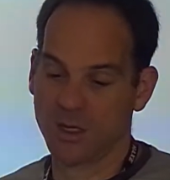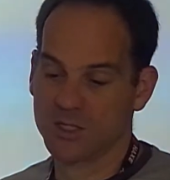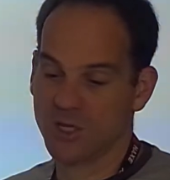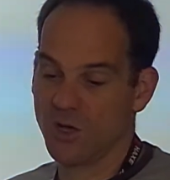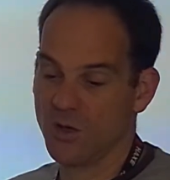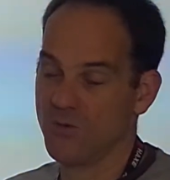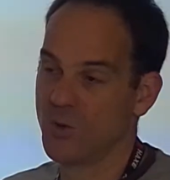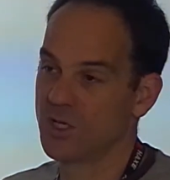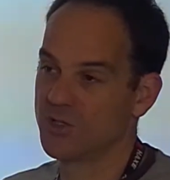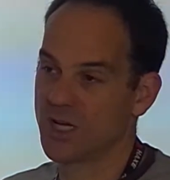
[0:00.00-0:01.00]
So if you
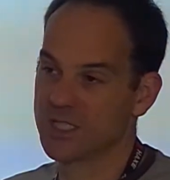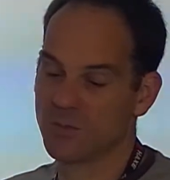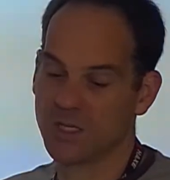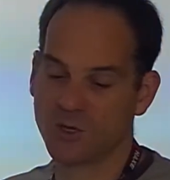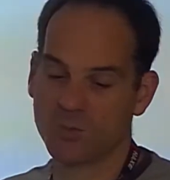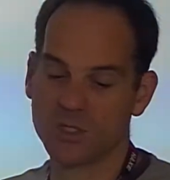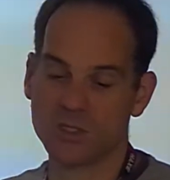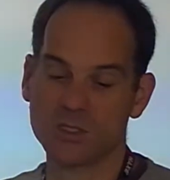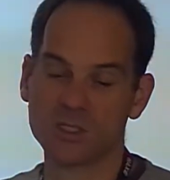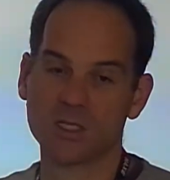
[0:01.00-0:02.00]
want to try some of these
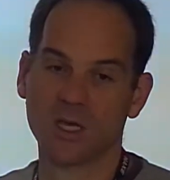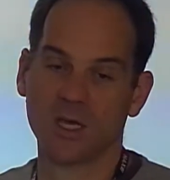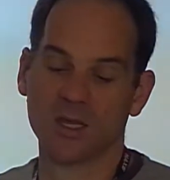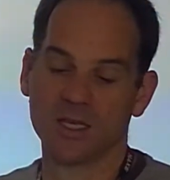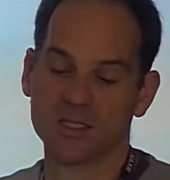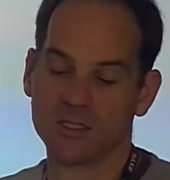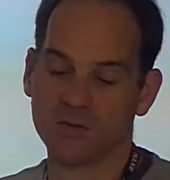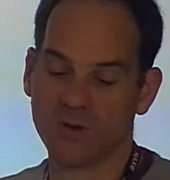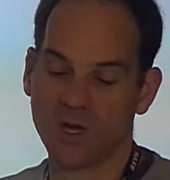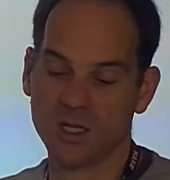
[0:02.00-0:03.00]
options, there's the
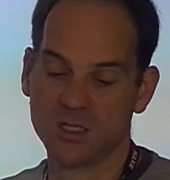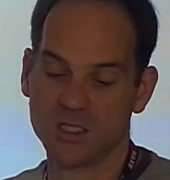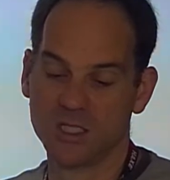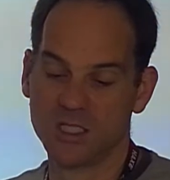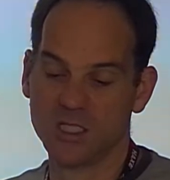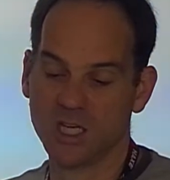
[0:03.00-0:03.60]
defined GC